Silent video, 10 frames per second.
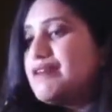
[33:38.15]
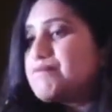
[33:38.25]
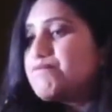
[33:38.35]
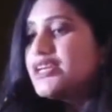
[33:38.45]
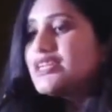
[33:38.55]

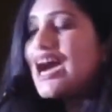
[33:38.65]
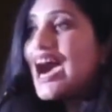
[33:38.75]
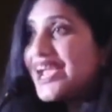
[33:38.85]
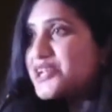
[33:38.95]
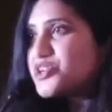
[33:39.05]
but
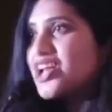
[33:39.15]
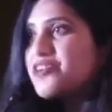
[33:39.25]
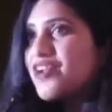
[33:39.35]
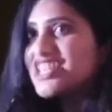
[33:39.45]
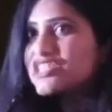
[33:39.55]
I shall
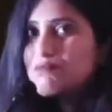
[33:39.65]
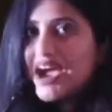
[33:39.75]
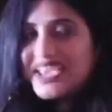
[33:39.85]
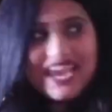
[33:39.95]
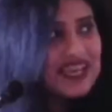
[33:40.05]
rest
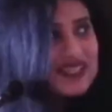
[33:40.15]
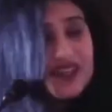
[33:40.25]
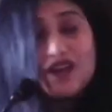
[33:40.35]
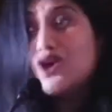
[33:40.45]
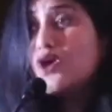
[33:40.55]
my case
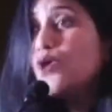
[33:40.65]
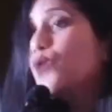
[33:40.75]
here